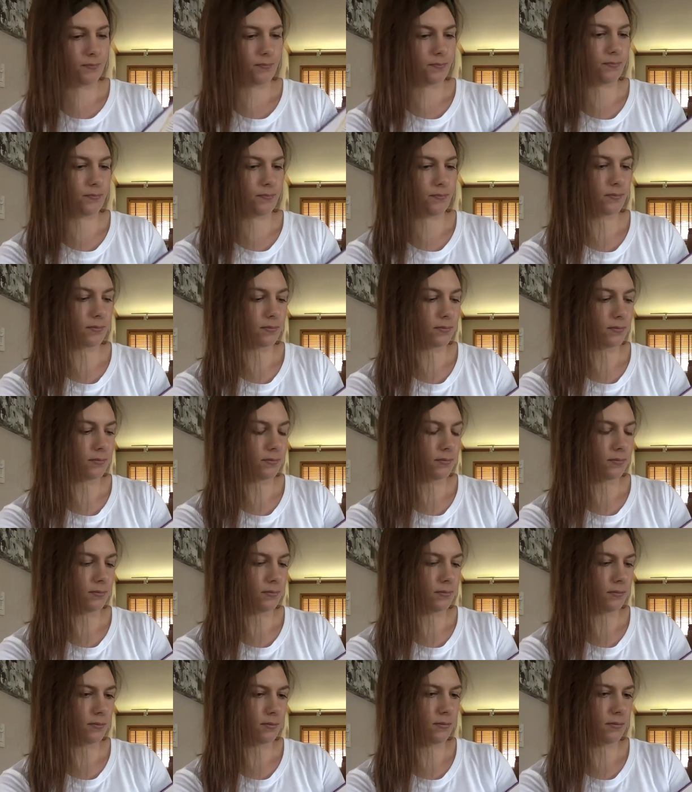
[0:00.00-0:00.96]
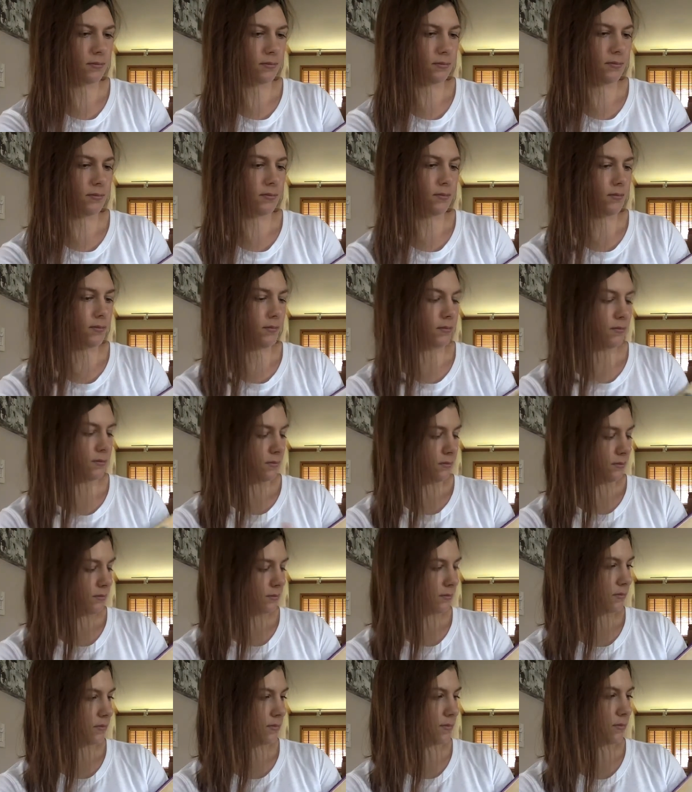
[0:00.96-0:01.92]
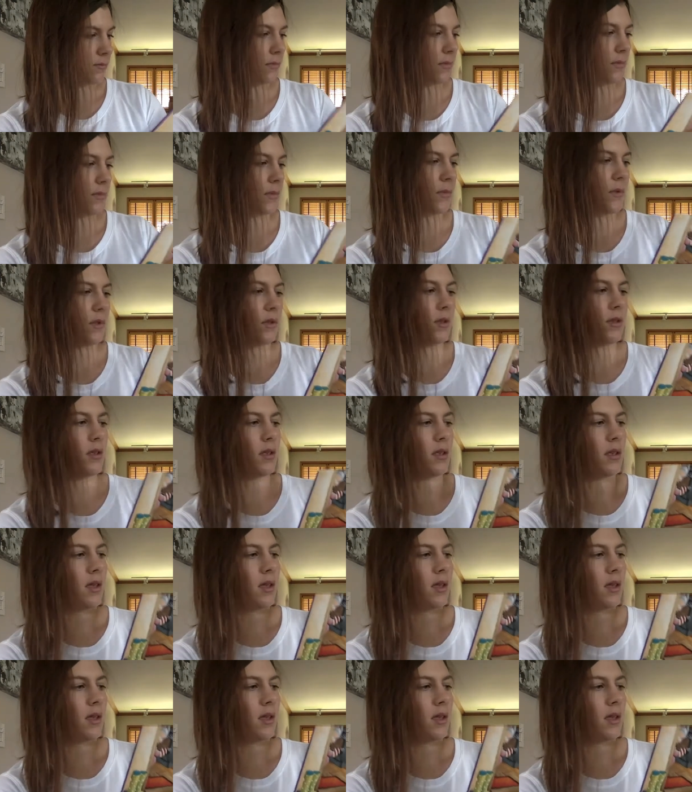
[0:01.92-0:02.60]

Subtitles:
(silence)